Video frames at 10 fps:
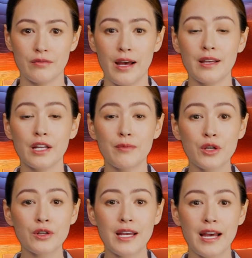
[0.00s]
and
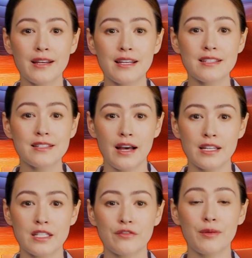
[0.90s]
communicate
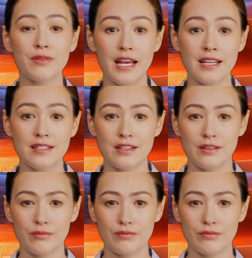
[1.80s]
insights from data.